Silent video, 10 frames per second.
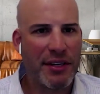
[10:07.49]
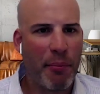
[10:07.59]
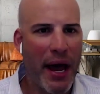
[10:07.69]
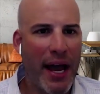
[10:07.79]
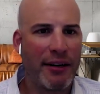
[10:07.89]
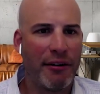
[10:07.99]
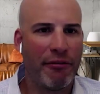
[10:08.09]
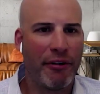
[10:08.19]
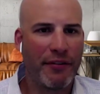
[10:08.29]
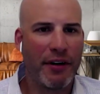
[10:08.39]
impact of
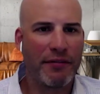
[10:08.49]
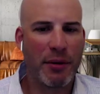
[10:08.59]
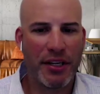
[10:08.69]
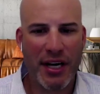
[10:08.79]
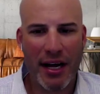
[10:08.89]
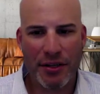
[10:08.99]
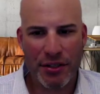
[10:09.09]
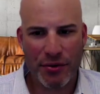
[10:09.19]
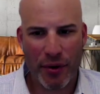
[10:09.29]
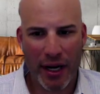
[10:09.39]
some of these
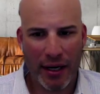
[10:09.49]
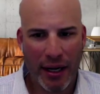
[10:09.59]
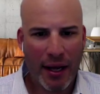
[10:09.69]
challenges, right?